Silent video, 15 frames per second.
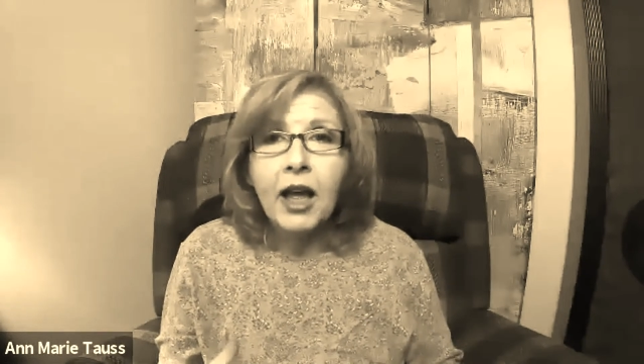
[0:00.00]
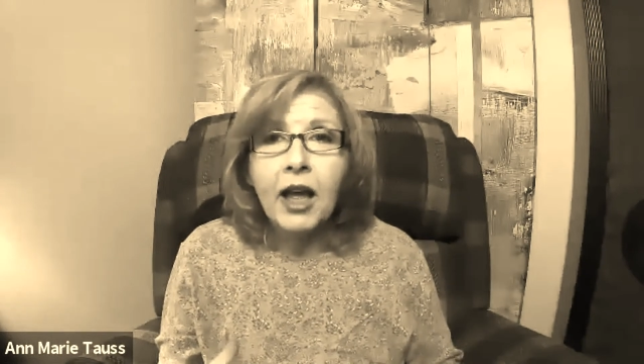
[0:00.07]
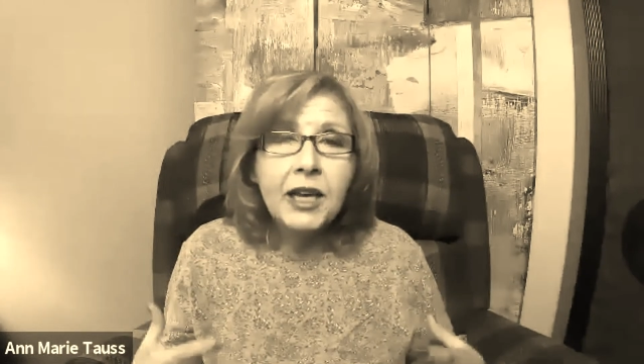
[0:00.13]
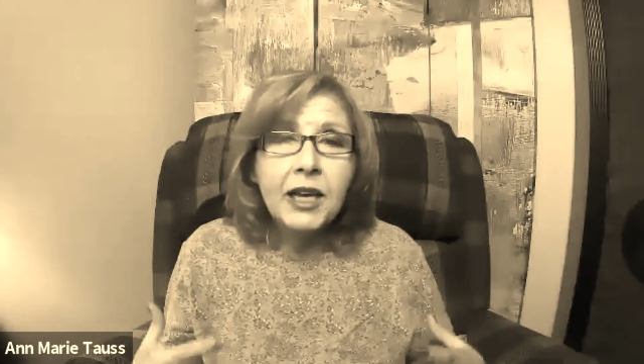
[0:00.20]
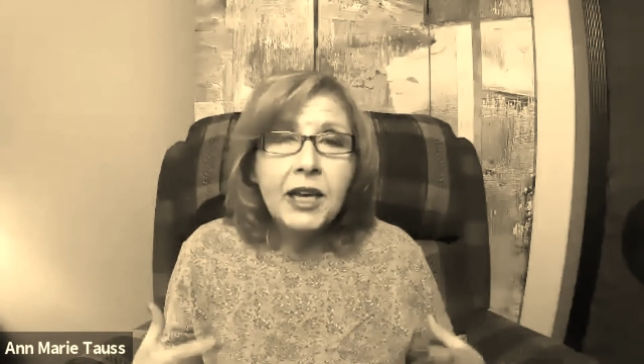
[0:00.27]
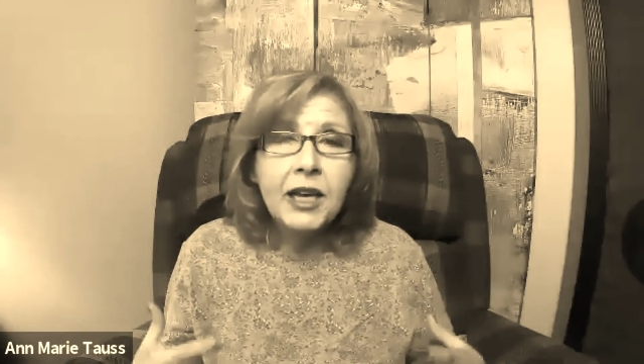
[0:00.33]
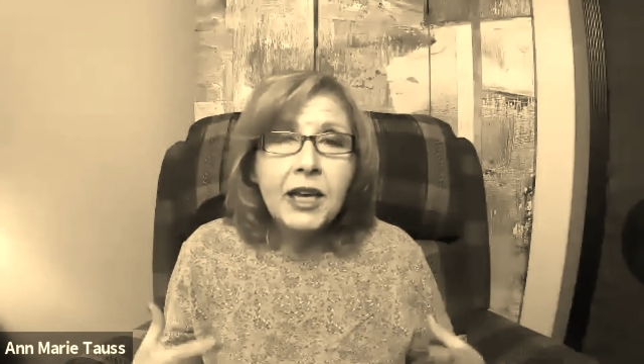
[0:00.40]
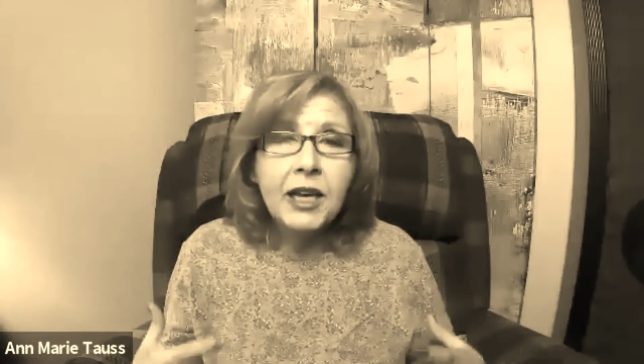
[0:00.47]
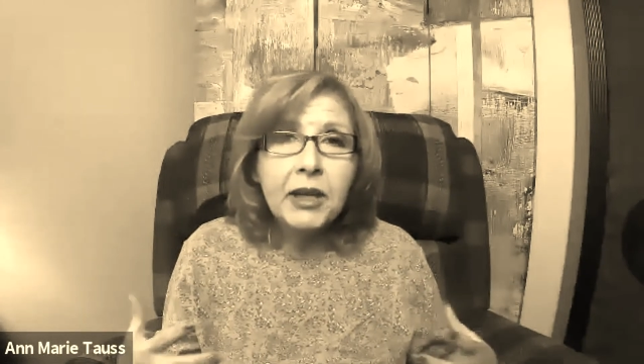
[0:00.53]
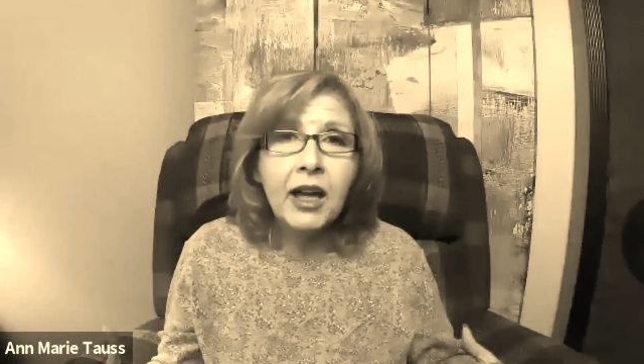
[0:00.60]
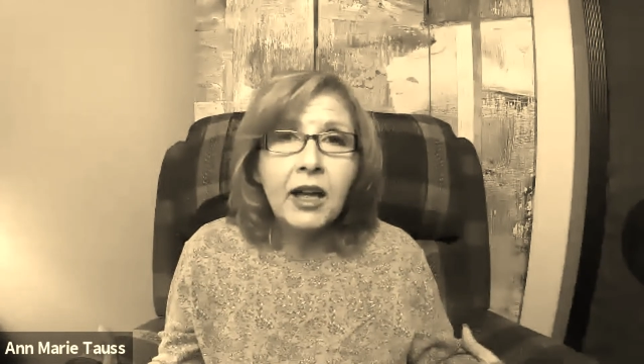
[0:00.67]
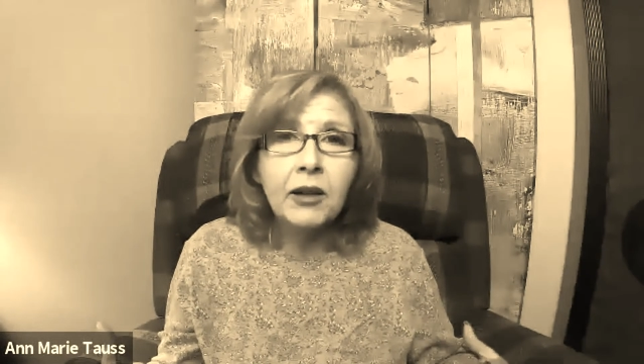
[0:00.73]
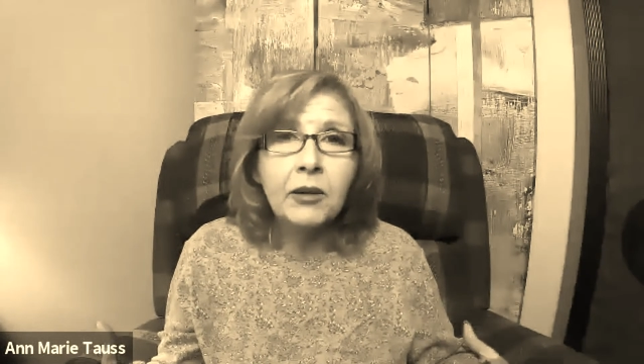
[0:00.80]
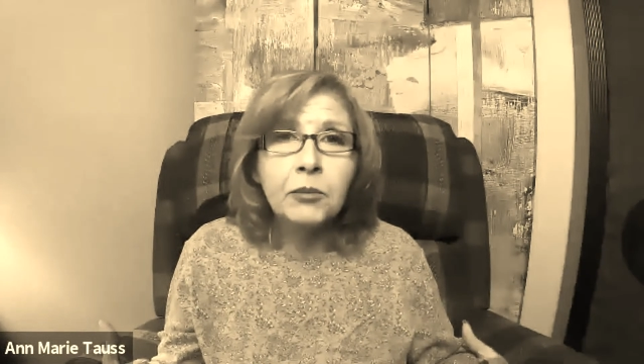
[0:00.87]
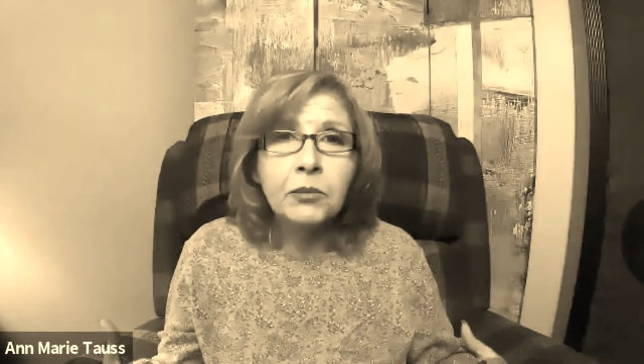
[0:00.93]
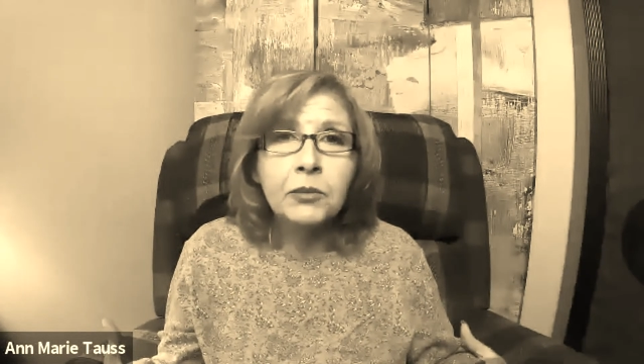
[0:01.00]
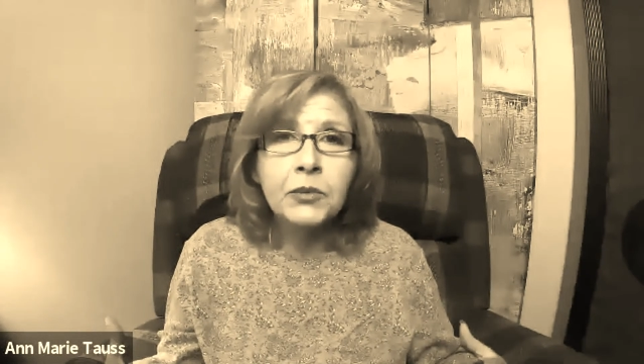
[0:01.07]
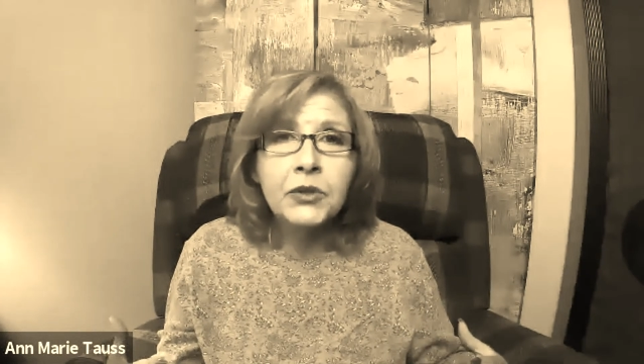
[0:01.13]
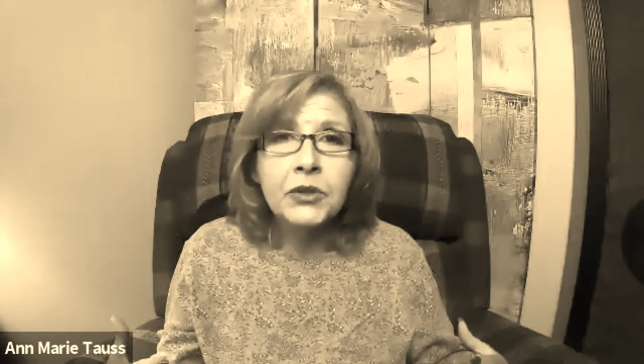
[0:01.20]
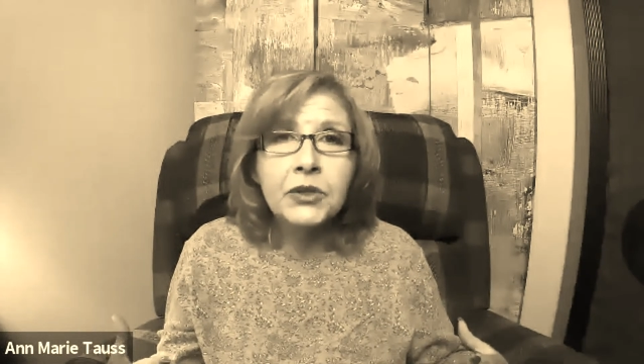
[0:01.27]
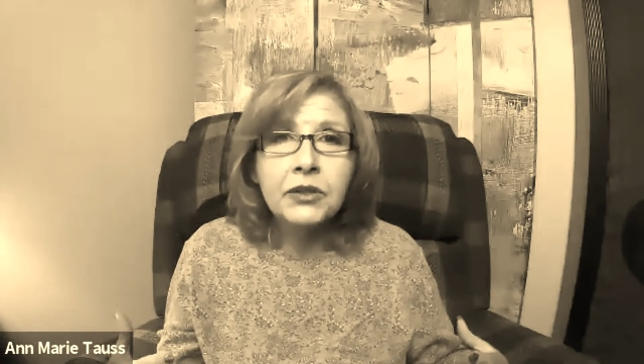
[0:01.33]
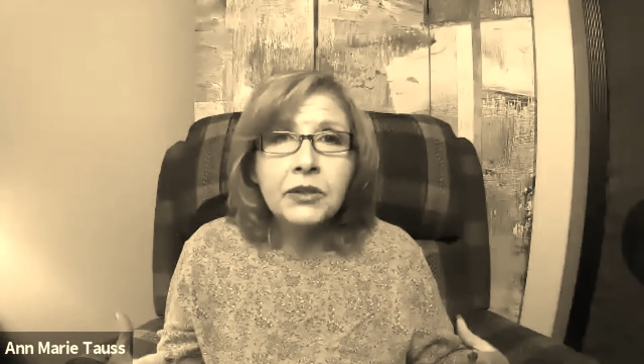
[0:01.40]
then it
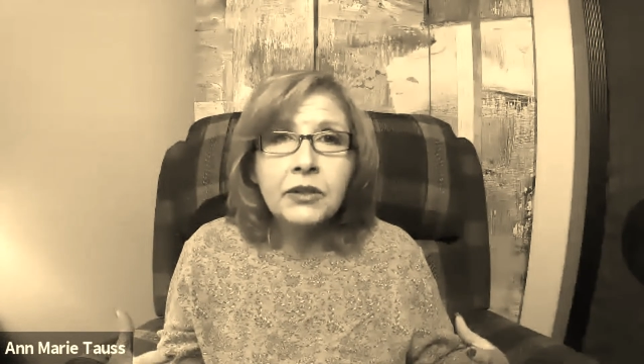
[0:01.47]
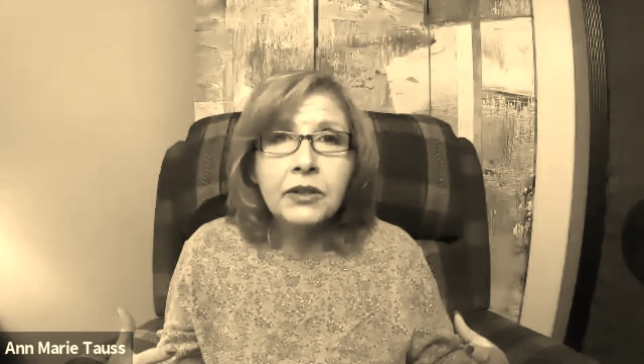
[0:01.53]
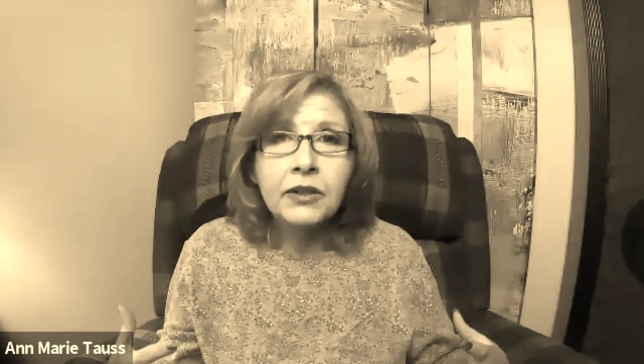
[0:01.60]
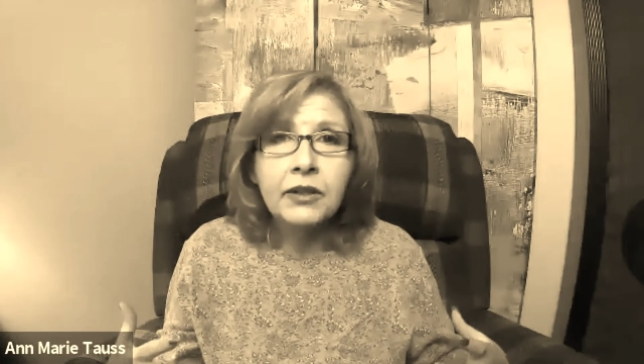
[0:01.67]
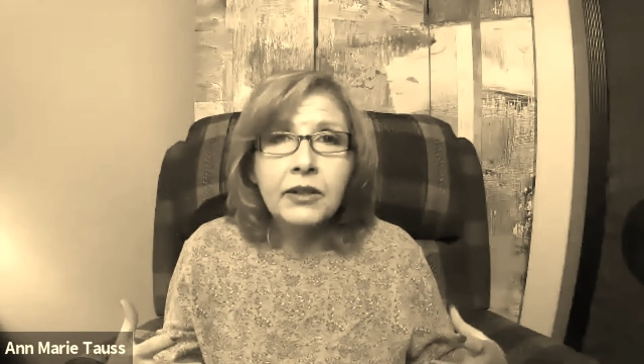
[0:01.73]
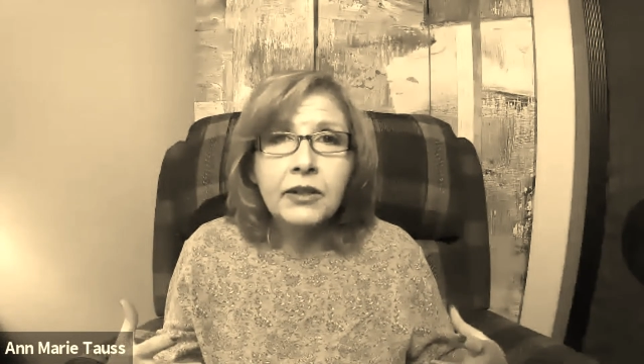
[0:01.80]
becomes